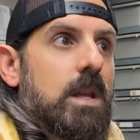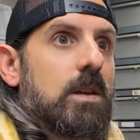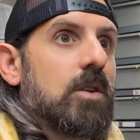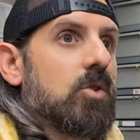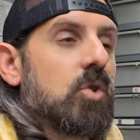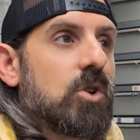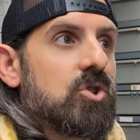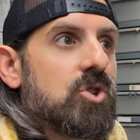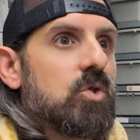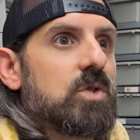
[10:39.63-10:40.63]
you can
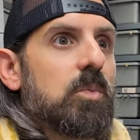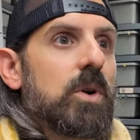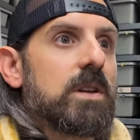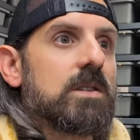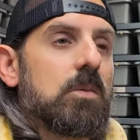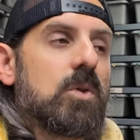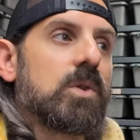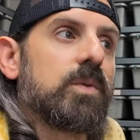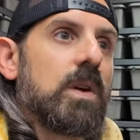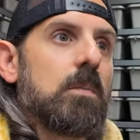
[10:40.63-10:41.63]
choose to breed some of
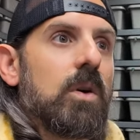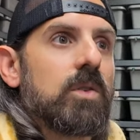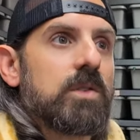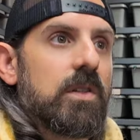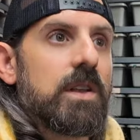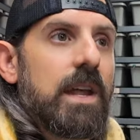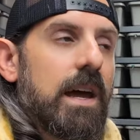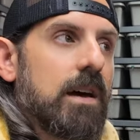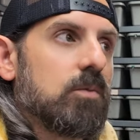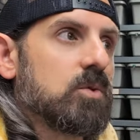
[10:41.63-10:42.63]
those females to the
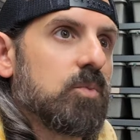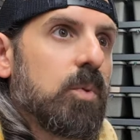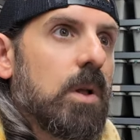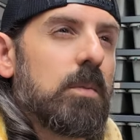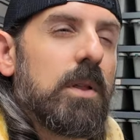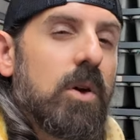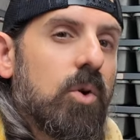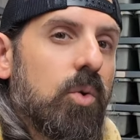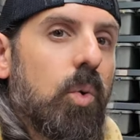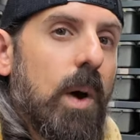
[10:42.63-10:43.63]
dad, which would probably be the
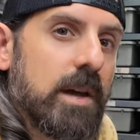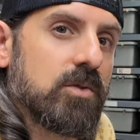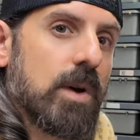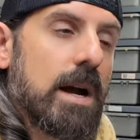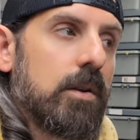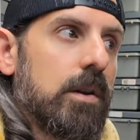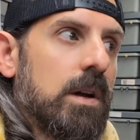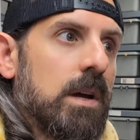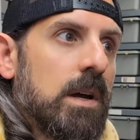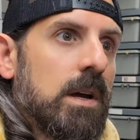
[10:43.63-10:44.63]
quickest route.
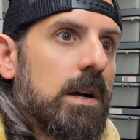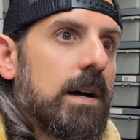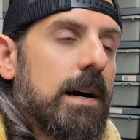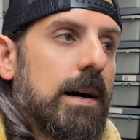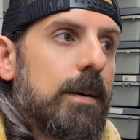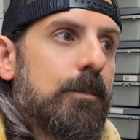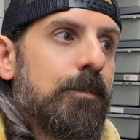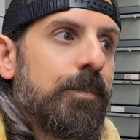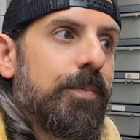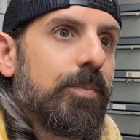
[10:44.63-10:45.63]
But
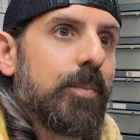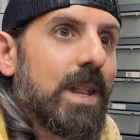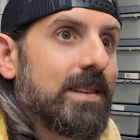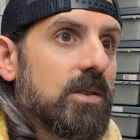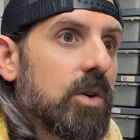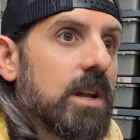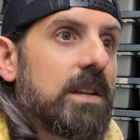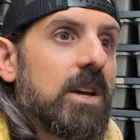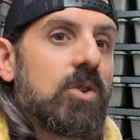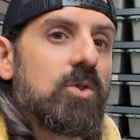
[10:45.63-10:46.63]
that's still going to
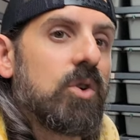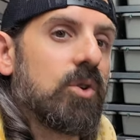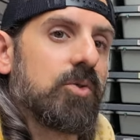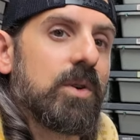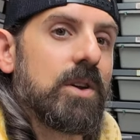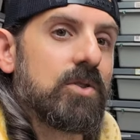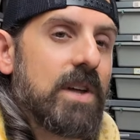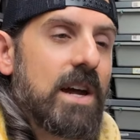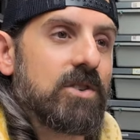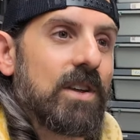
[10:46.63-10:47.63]
take you 2 to 3 years to
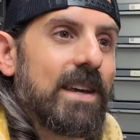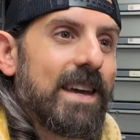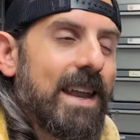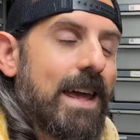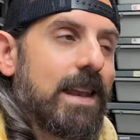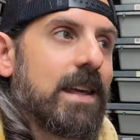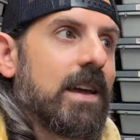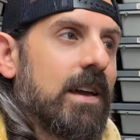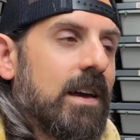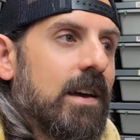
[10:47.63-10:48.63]
actually get
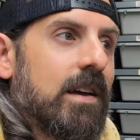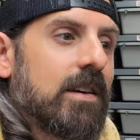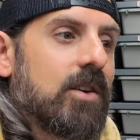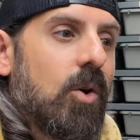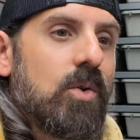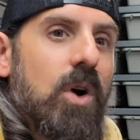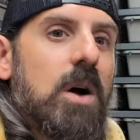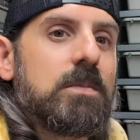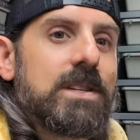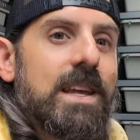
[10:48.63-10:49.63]
any
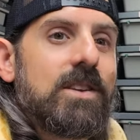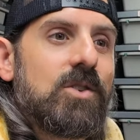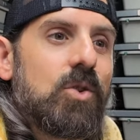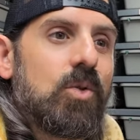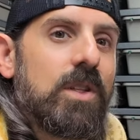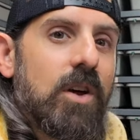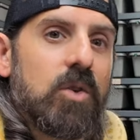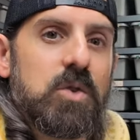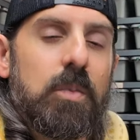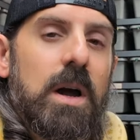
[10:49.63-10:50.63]
codoms into the
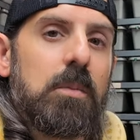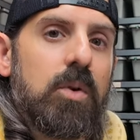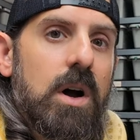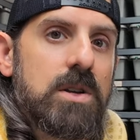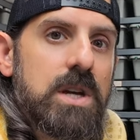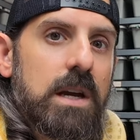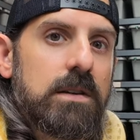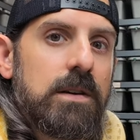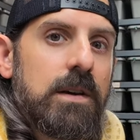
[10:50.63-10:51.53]
ultra pied project.